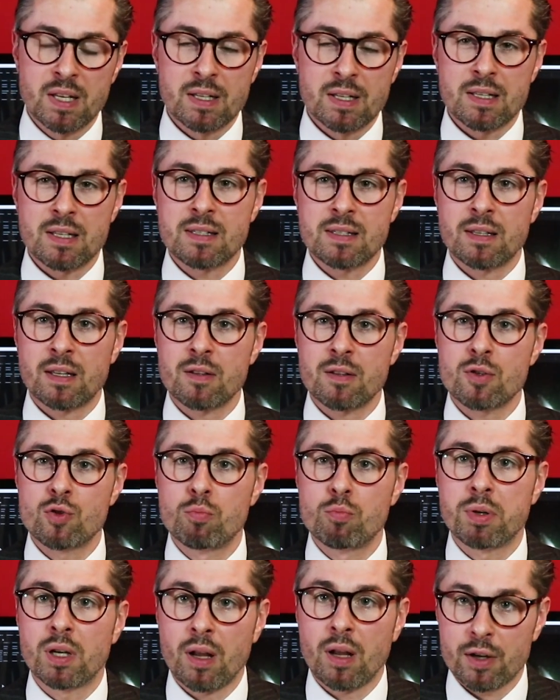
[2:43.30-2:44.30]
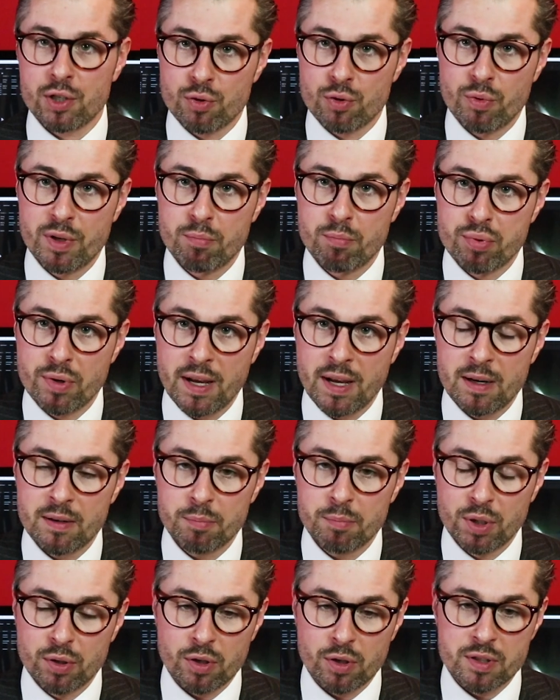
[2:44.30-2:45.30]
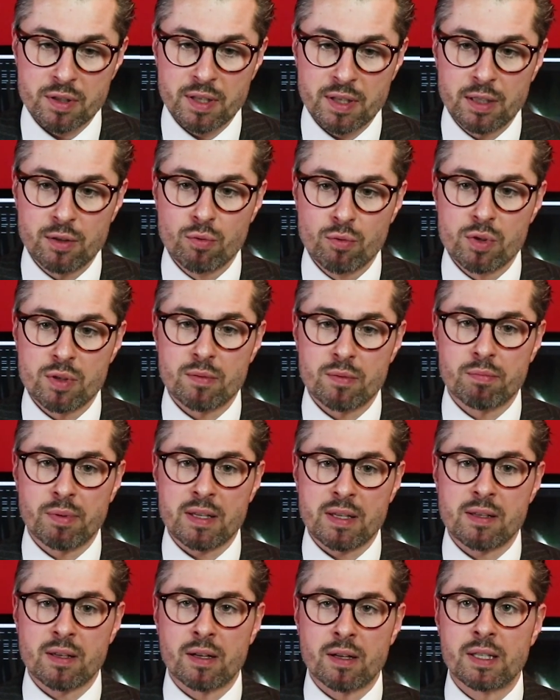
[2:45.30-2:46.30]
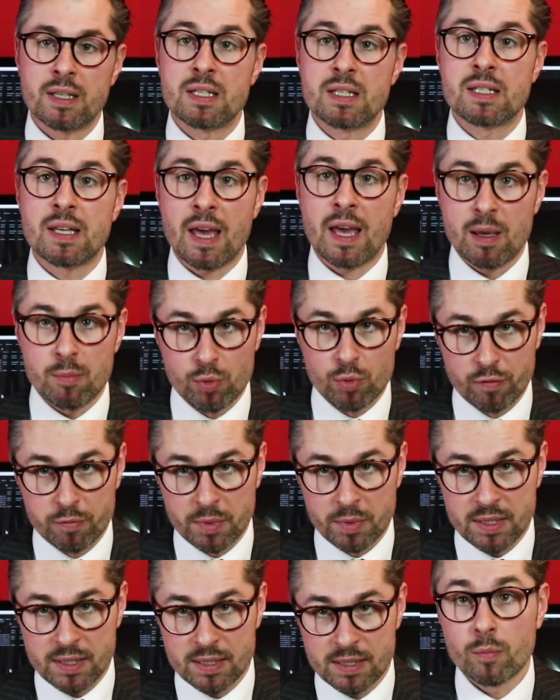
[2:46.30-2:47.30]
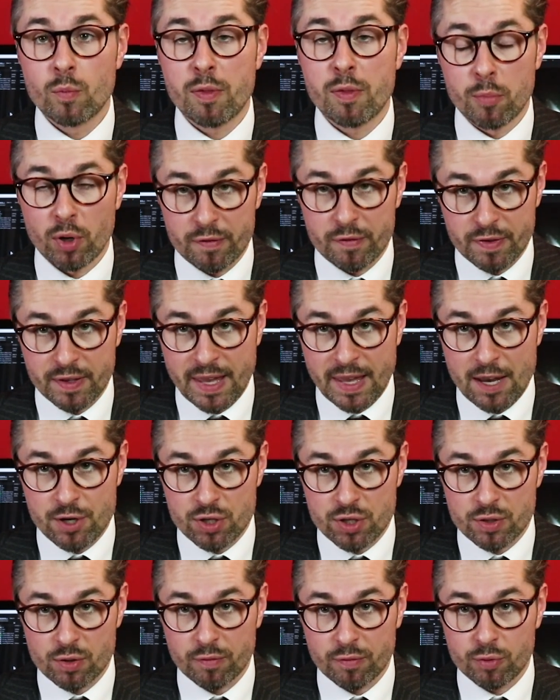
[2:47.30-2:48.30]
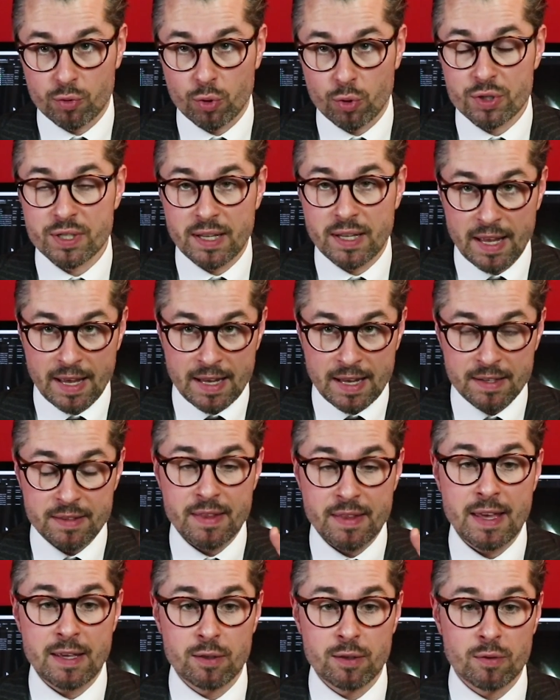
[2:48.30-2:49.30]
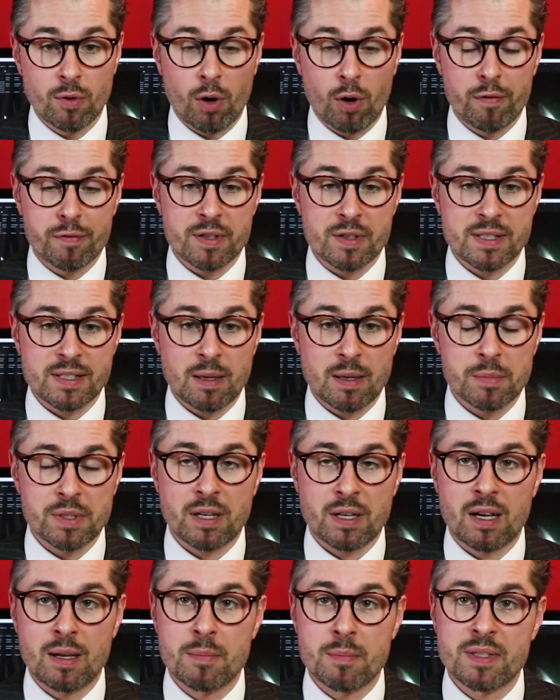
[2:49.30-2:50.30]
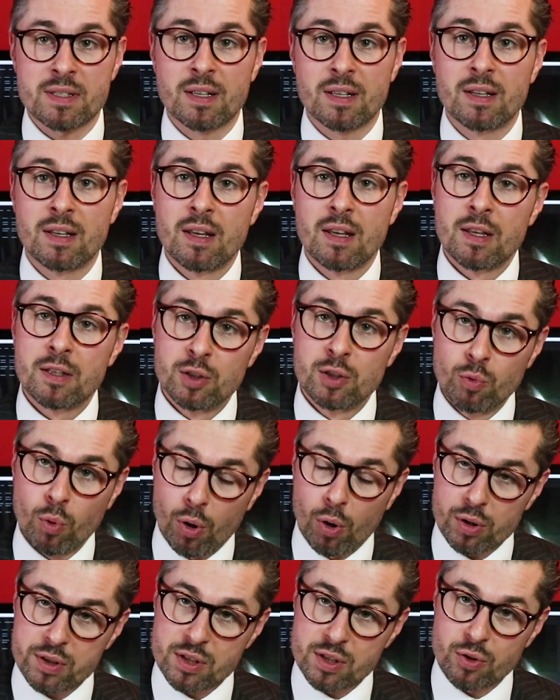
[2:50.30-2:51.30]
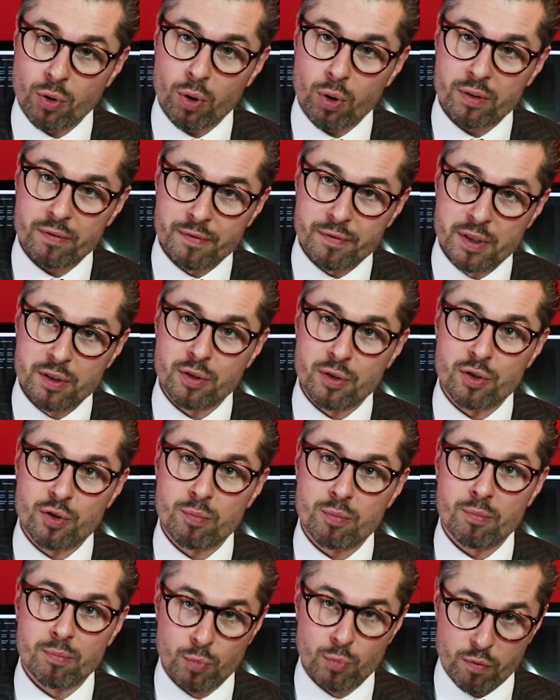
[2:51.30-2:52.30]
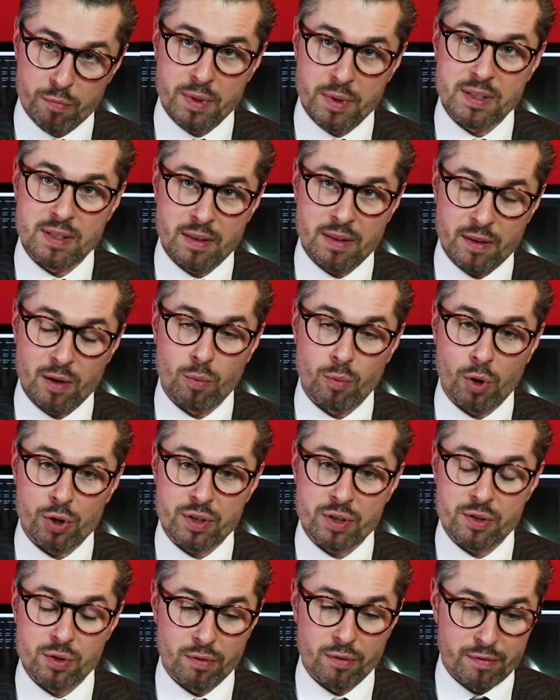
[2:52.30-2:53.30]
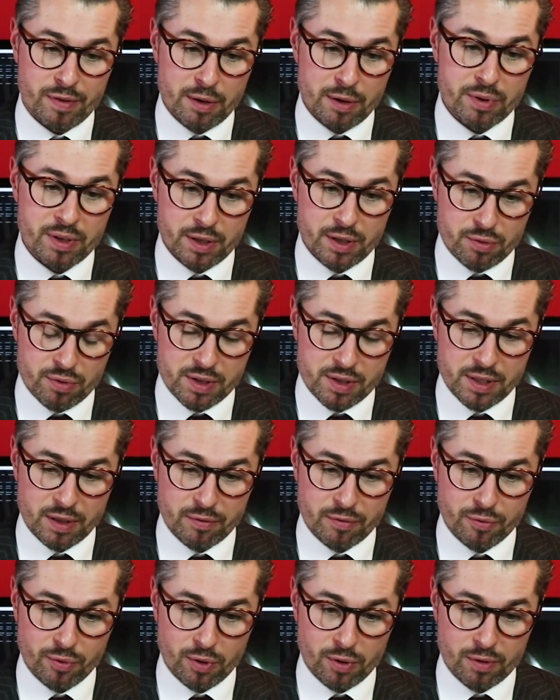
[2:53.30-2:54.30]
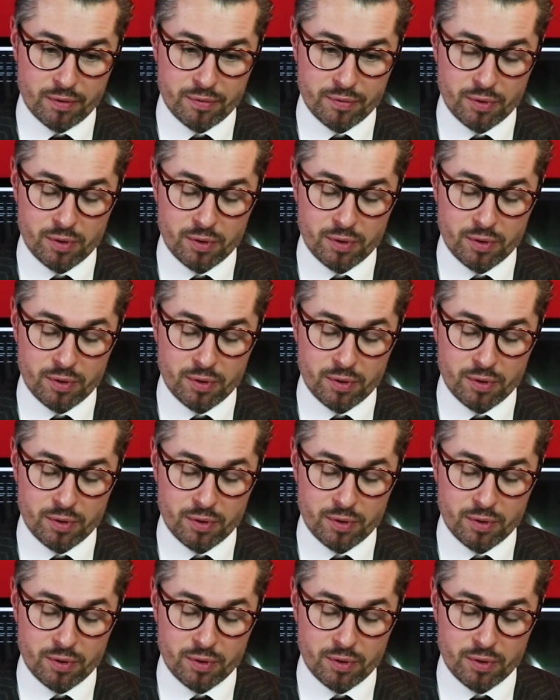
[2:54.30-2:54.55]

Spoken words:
it's not a super luxury brand because they use basically ETA movements with modifications, of course, and they offer sometimes new old stock vintage movements in their watches. So very interesting for